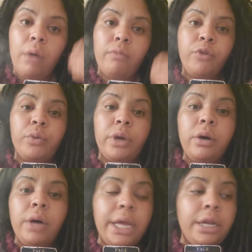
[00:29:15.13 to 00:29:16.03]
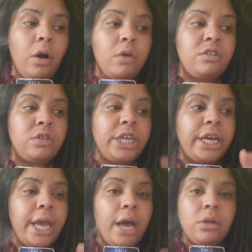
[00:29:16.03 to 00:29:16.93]
for real. And also
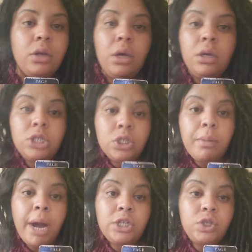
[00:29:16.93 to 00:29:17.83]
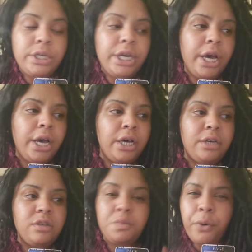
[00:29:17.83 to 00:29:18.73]
check out
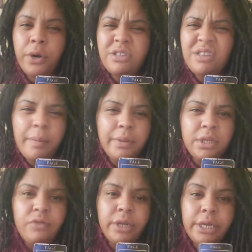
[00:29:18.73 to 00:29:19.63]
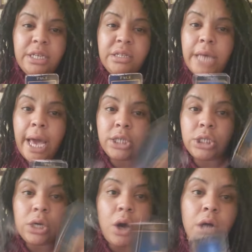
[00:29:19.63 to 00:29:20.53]
Gematria Sports, I believe it is. I
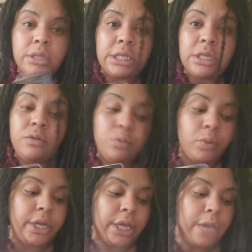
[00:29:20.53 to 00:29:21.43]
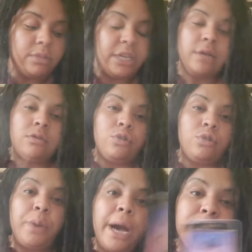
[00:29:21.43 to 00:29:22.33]
actually called in when it came down to Pop